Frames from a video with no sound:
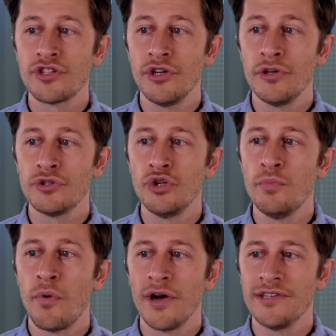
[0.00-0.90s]
year,
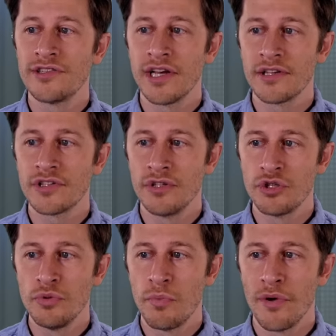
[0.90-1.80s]
2.6 and
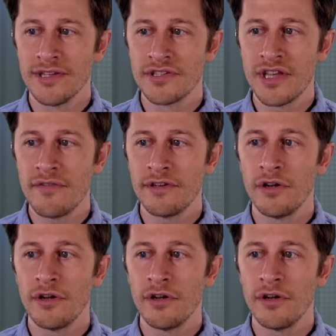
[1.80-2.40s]
2.7.